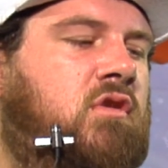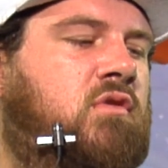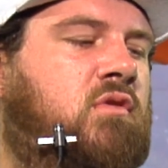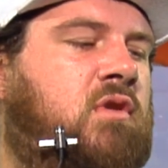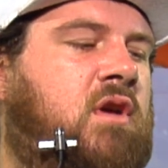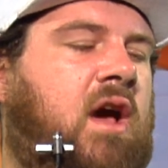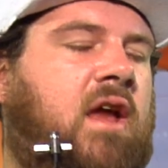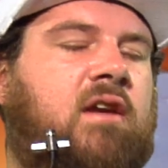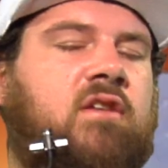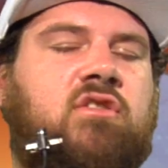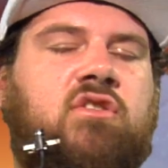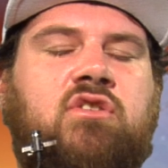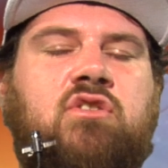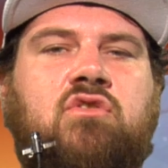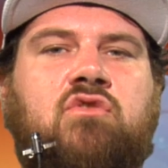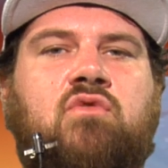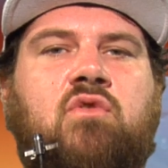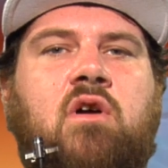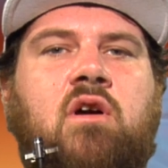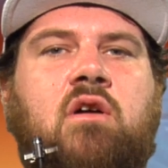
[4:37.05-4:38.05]
you gotta
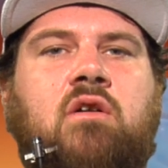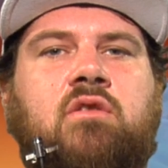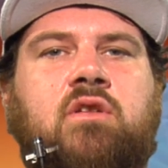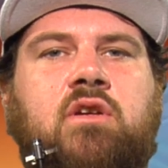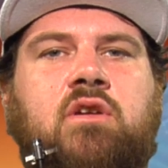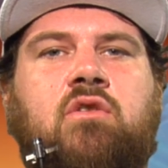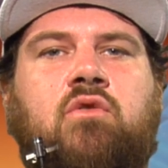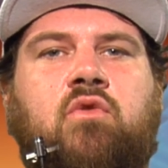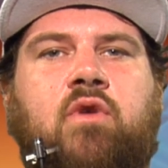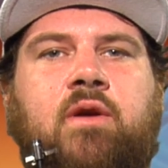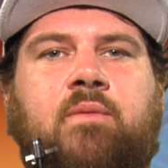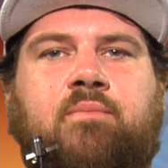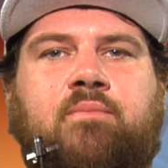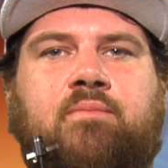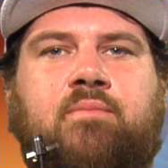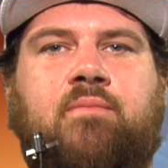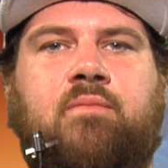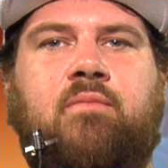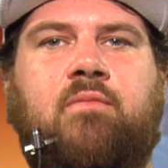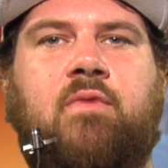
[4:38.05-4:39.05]
strongly grip
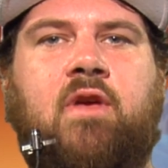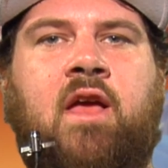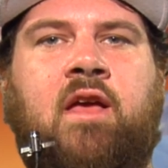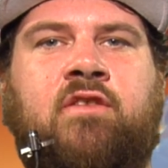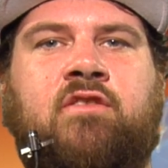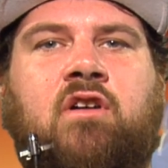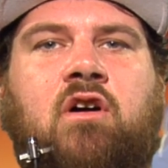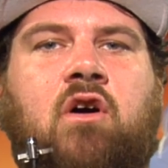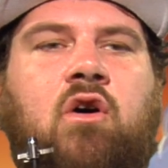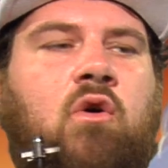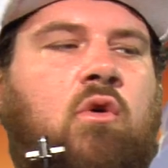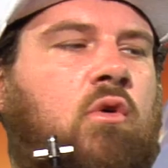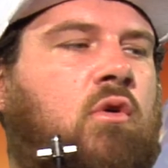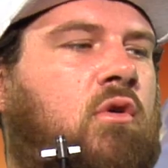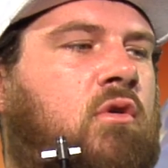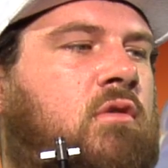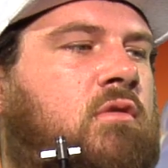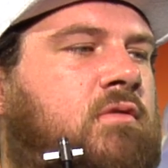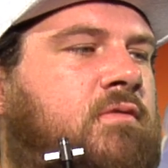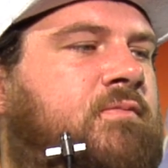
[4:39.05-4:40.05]
as a
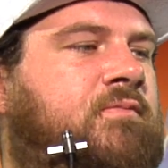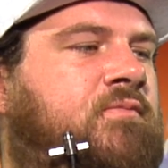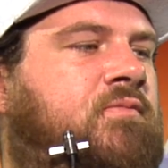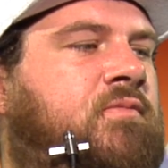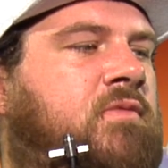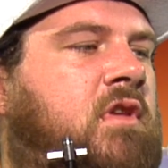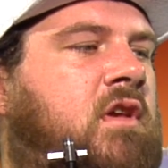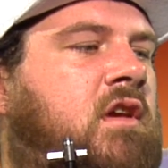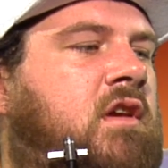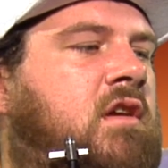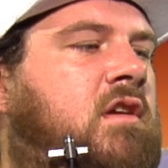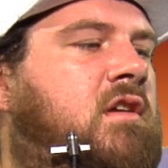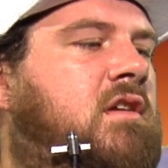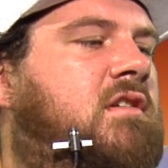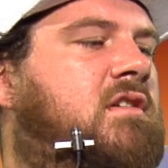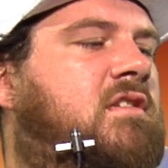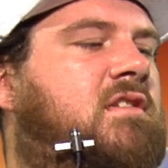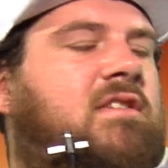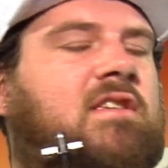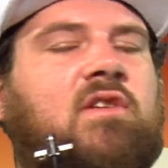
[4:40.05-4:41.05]
whole
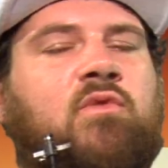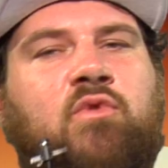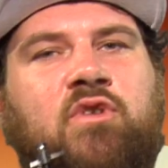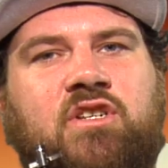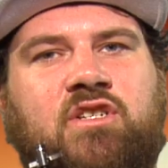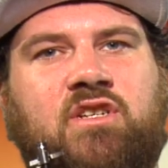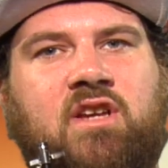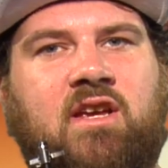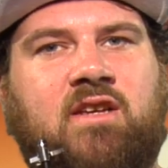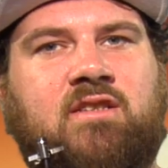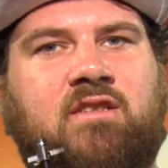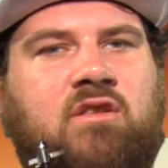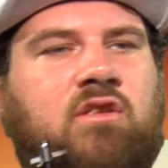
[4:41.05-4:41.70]
to see what shakes